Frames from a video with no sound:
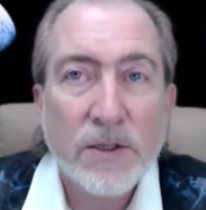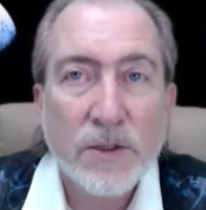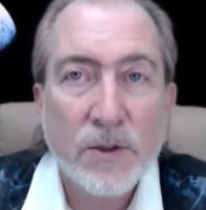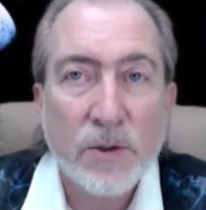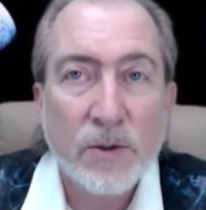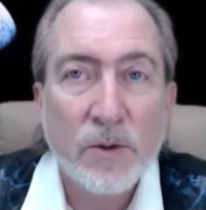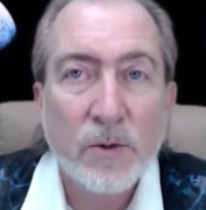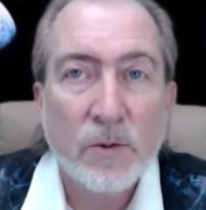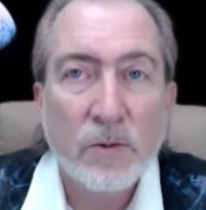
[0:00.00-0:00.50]

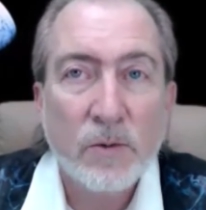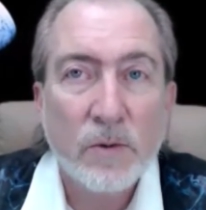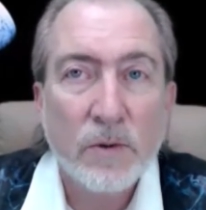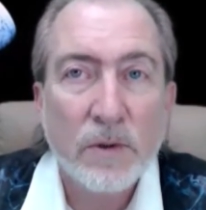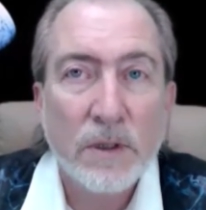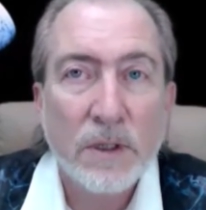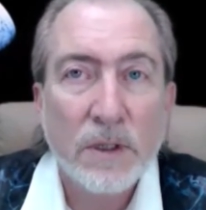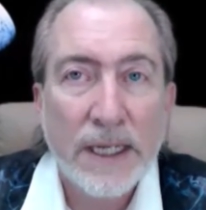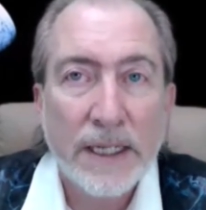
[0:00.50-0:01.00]
to
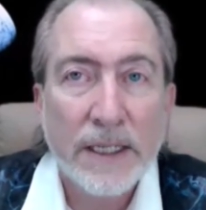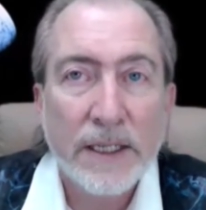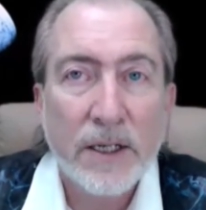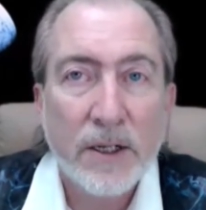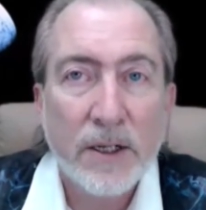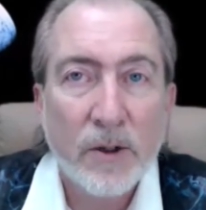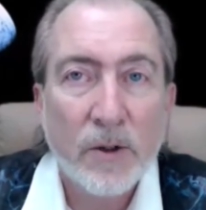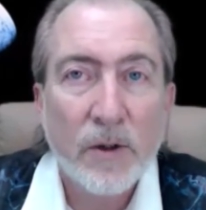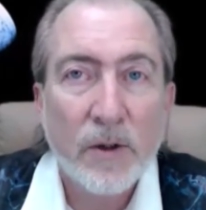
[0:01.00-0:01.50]
let
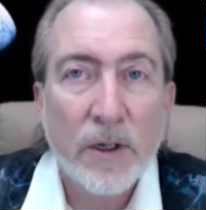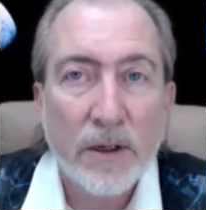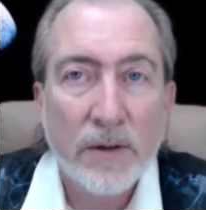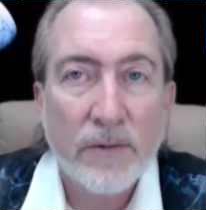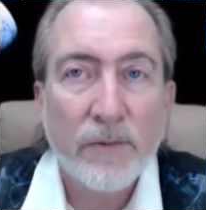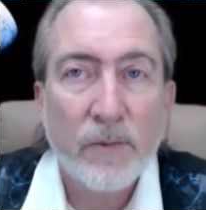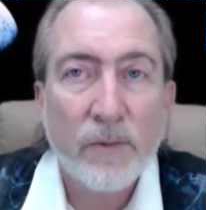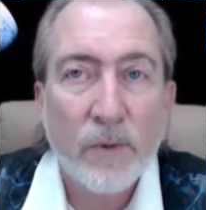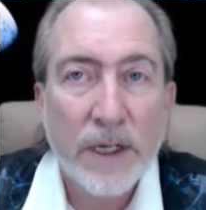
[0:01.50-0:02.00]
go
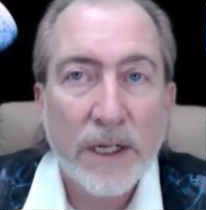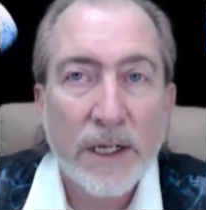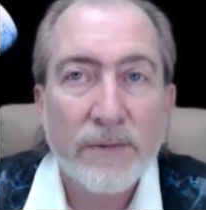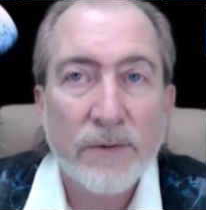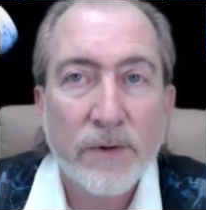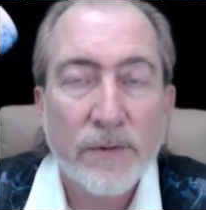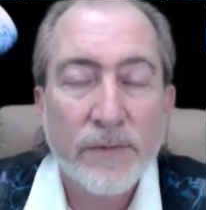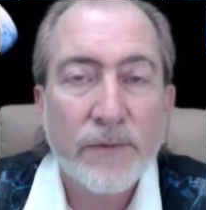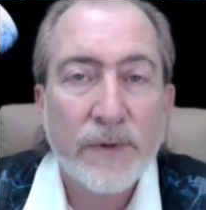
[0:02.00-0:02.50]
of
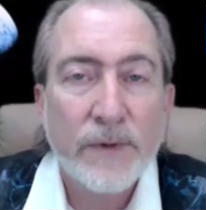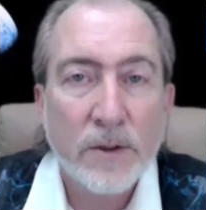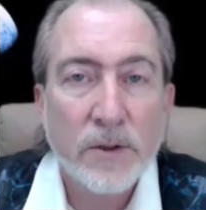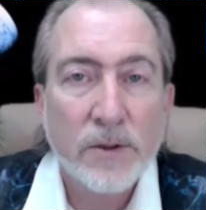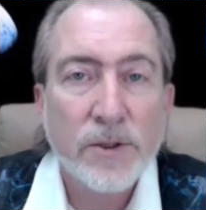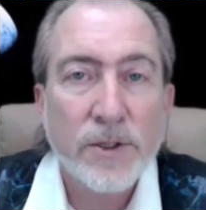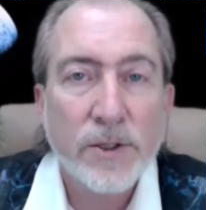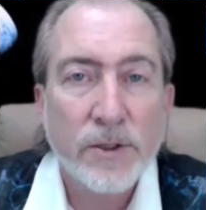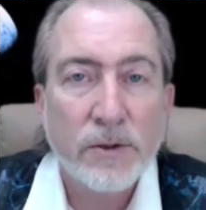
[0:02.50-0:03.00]
whatever
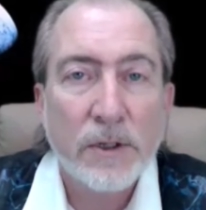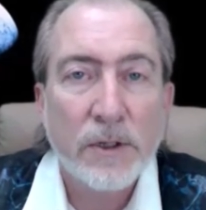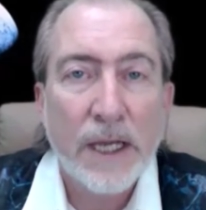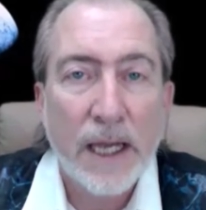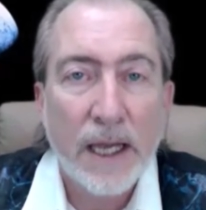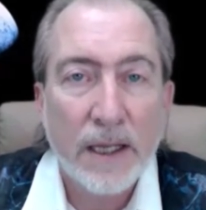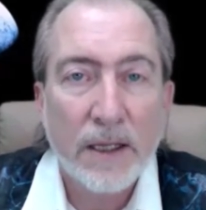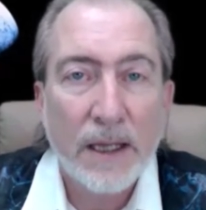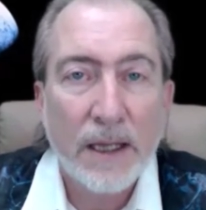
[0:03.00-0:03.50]
fears you're
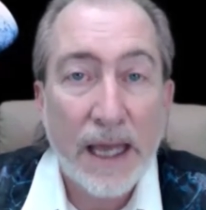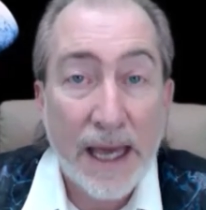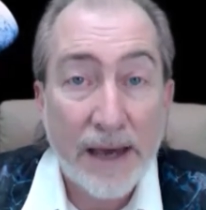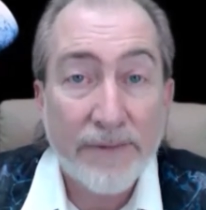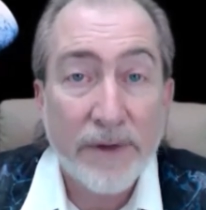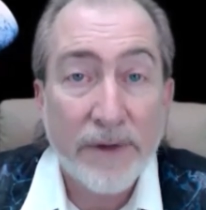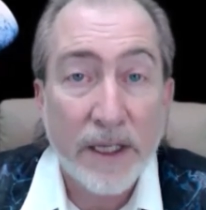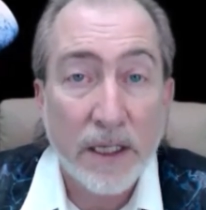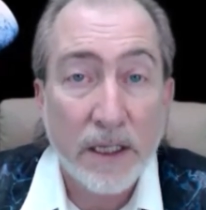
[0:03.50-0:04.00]
ha
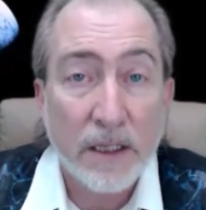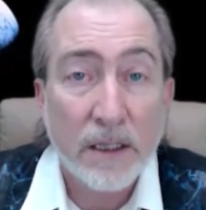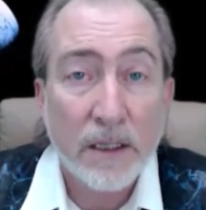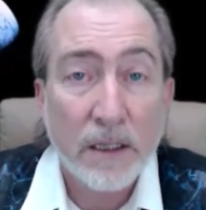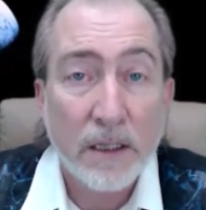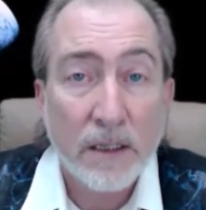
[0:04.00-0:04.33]
having